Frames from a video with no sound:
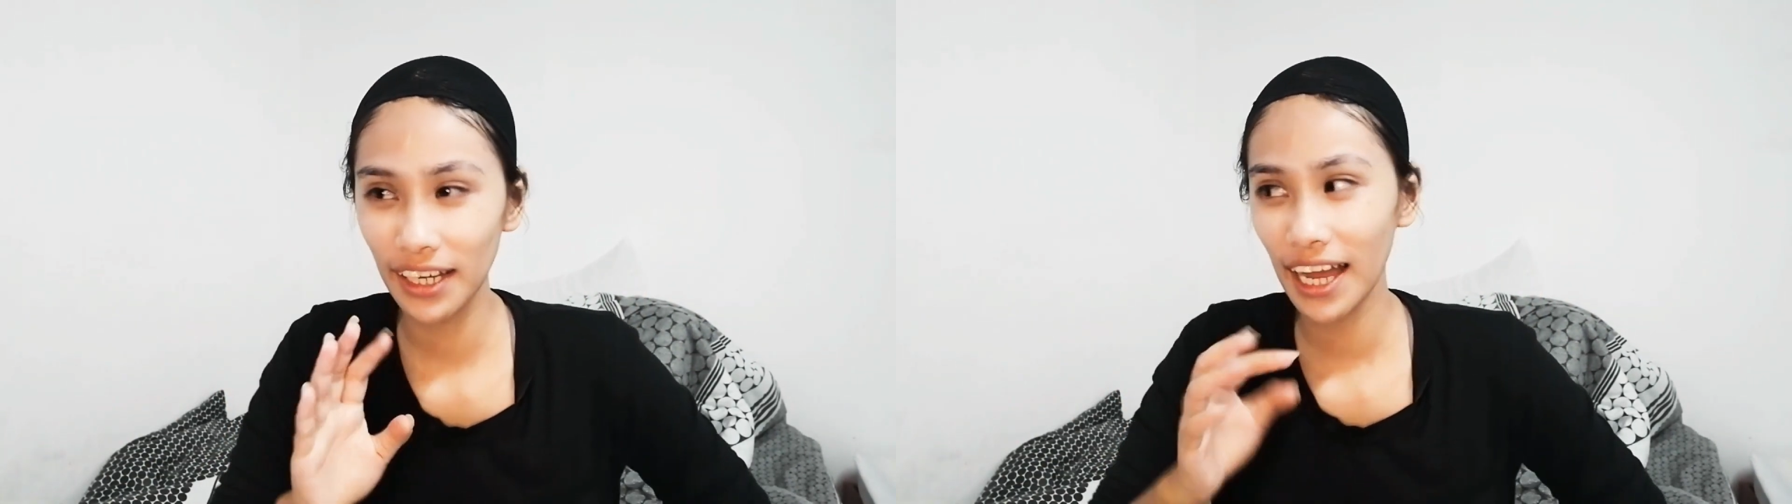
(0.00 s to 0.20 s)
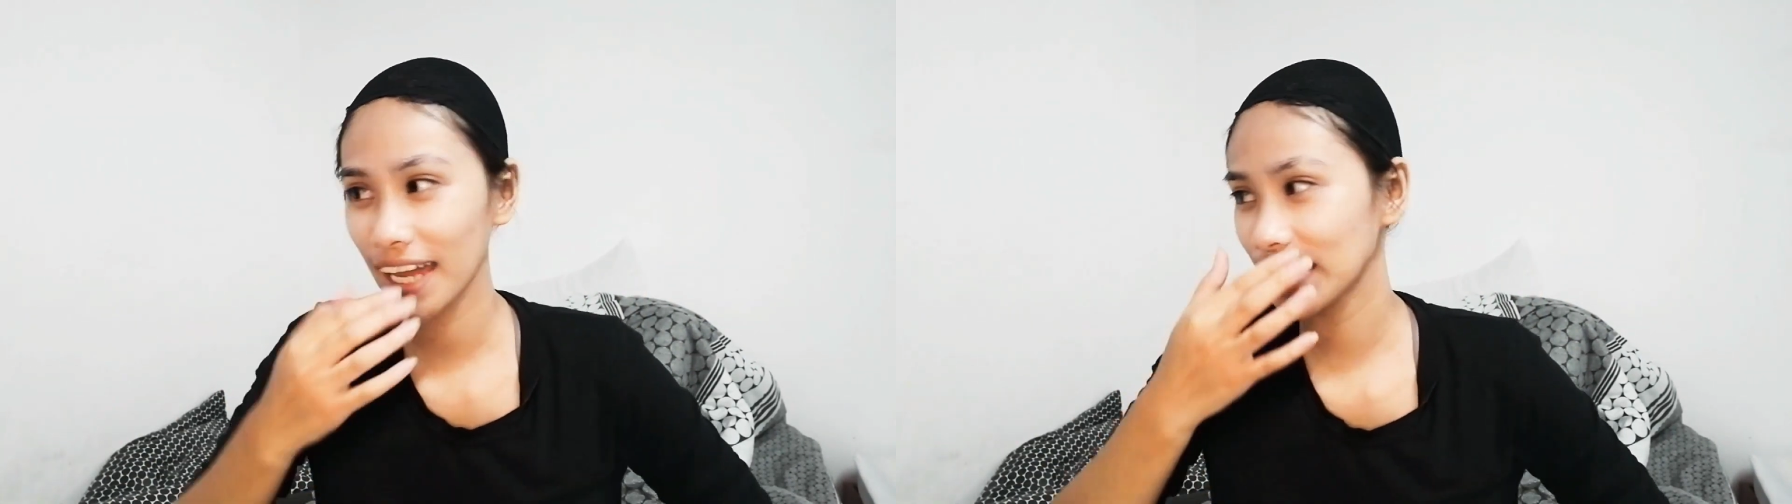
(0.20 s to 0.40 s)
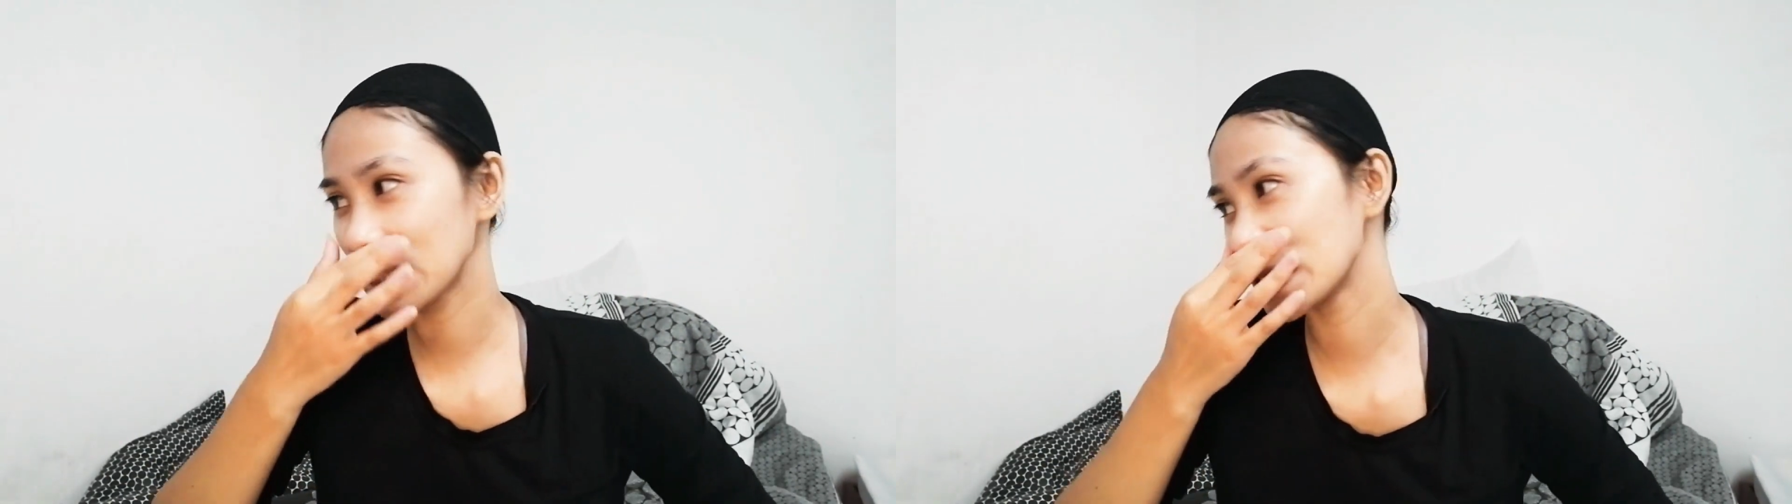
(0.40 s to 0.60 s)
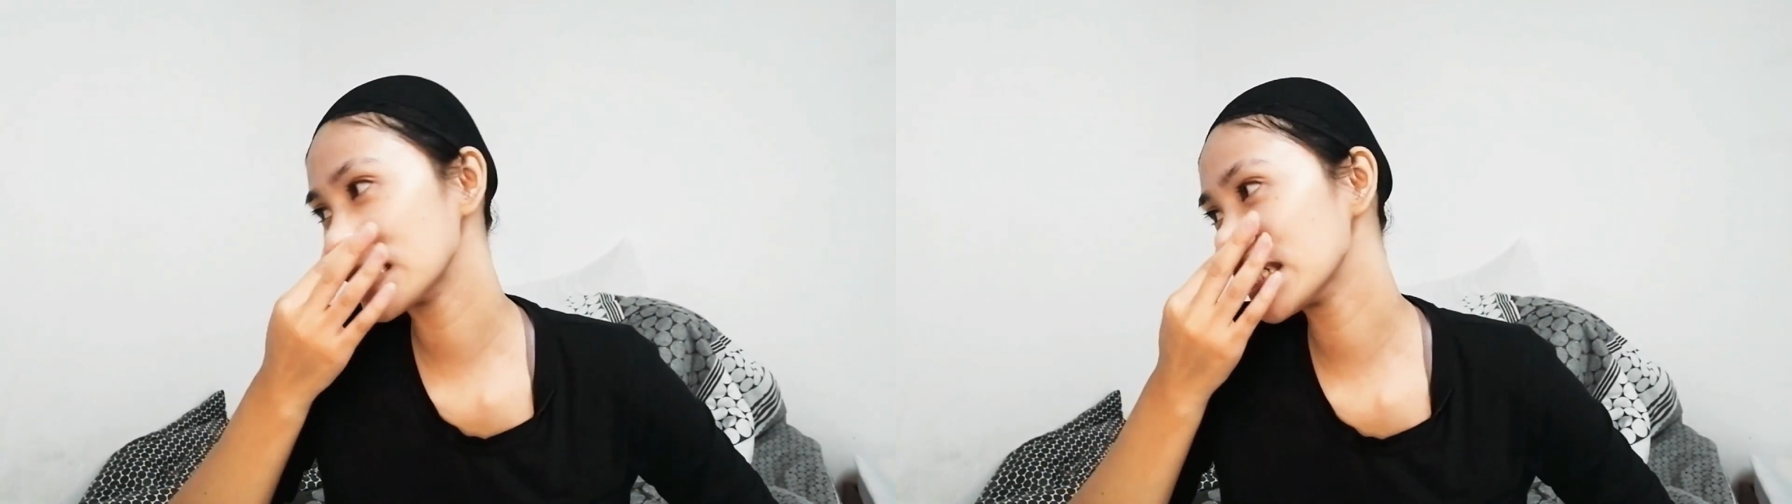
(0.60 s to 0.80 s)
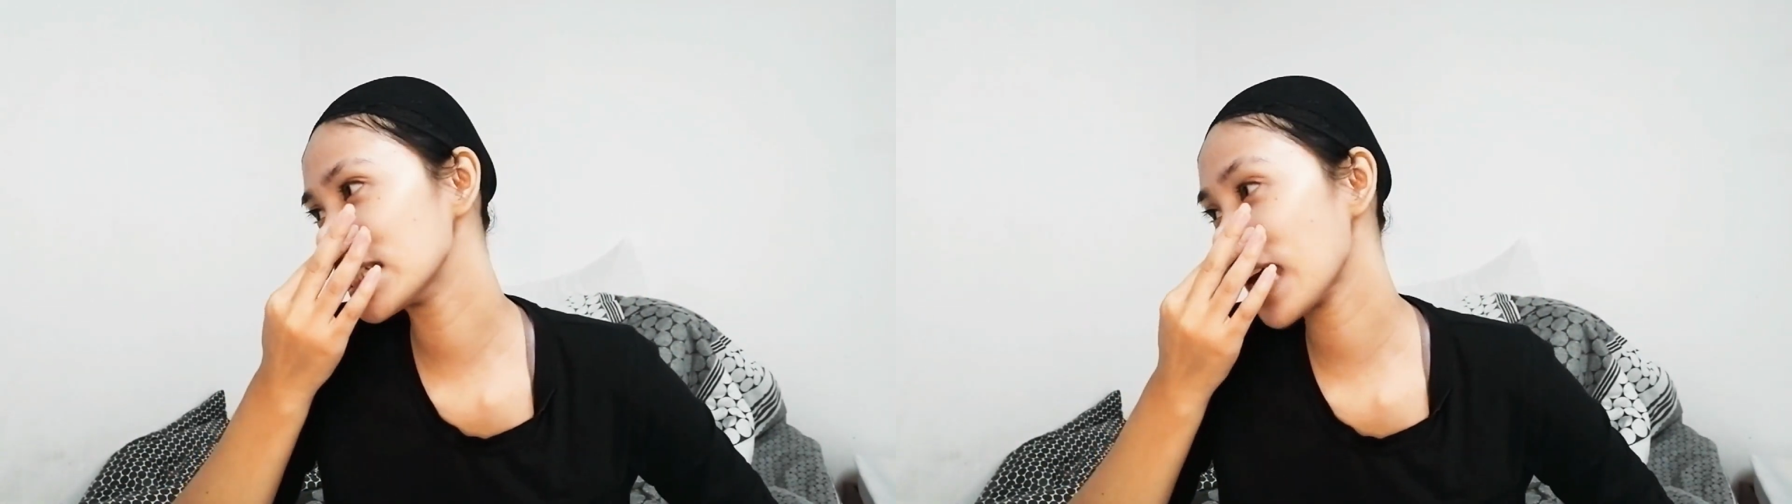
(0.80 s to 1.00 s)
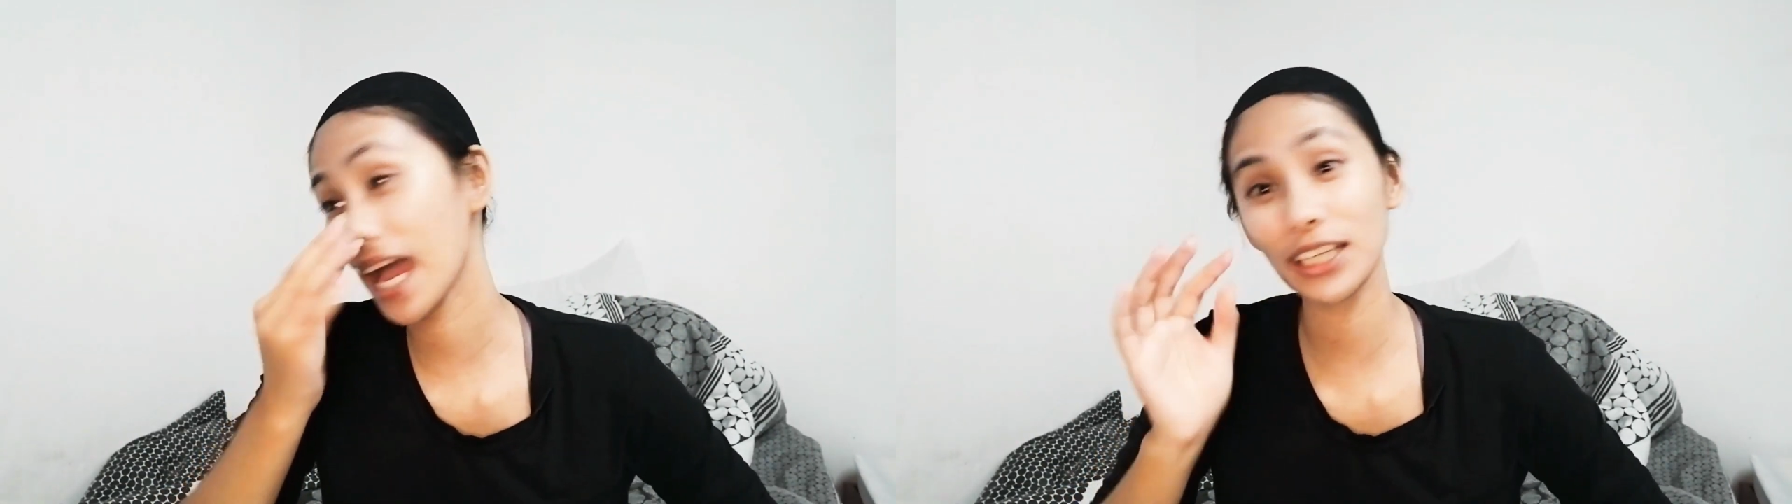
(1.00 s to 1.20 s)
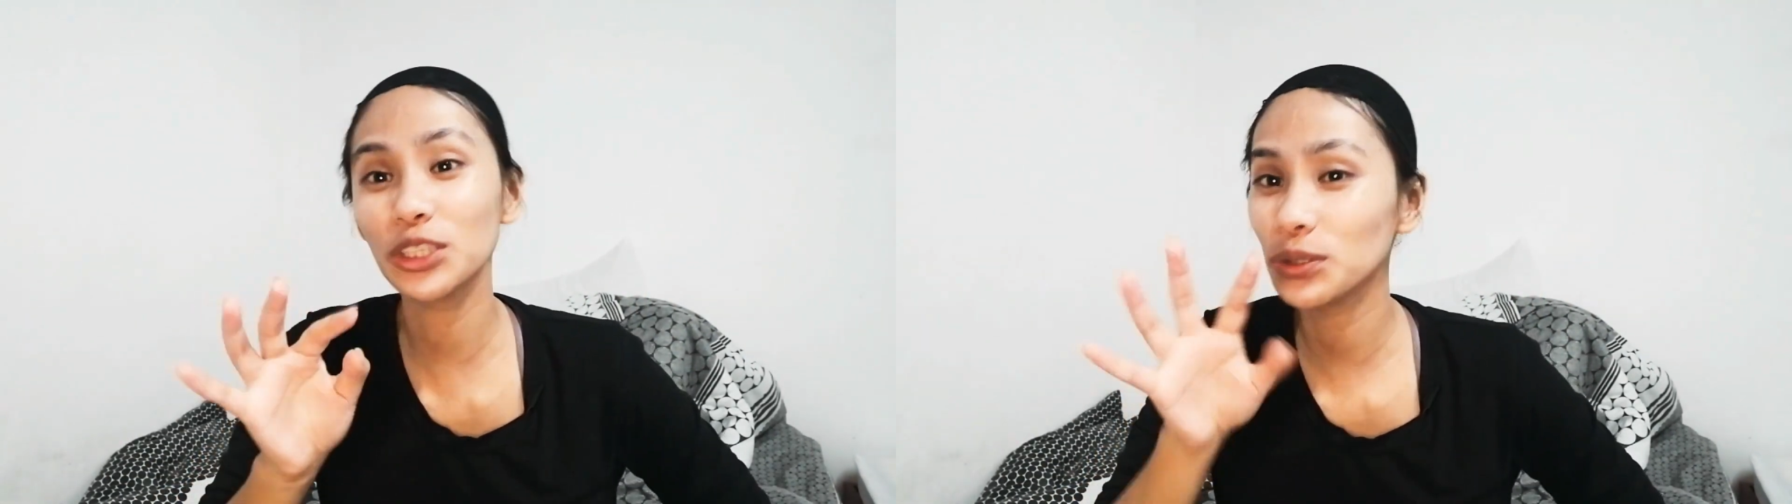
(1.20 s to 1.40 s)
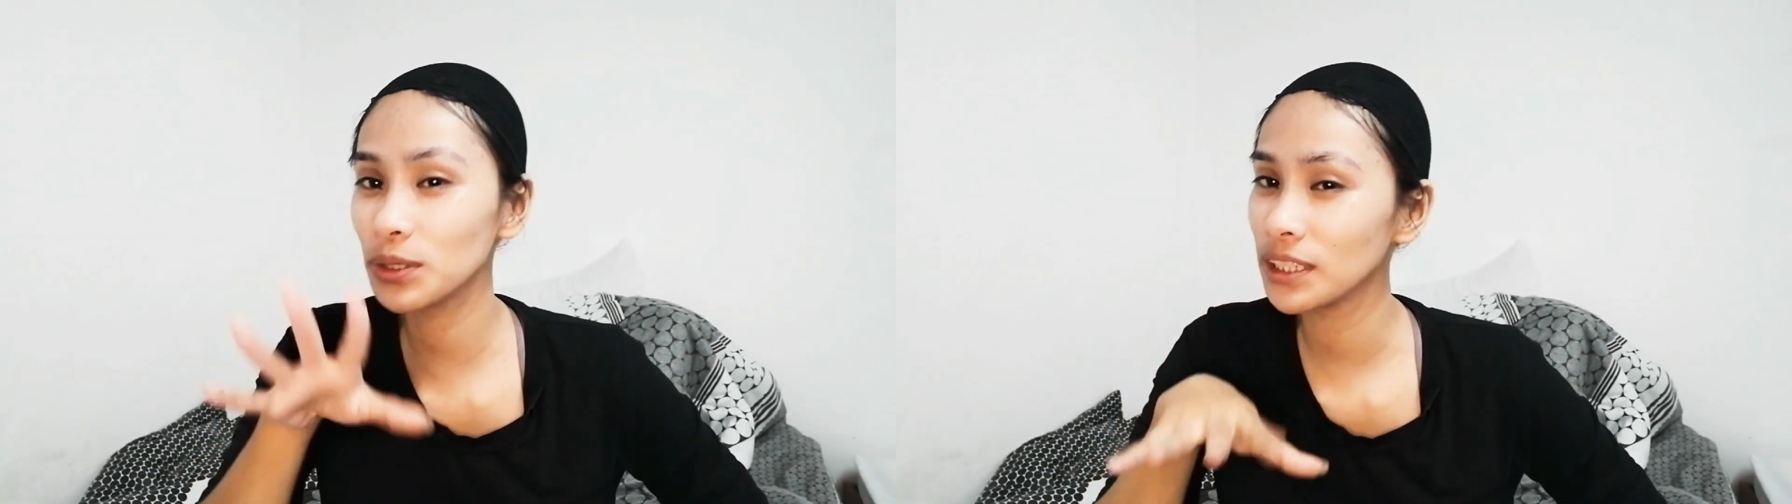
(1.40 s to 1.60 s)
I could
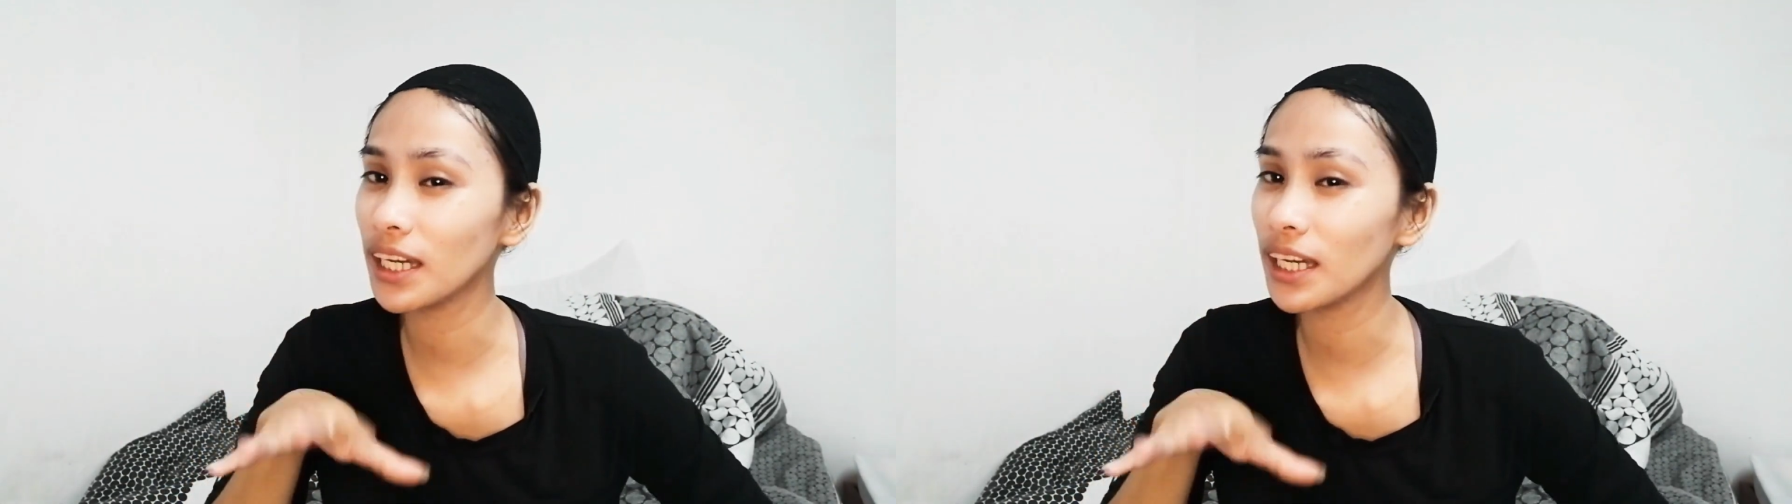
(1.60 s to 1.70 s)
actually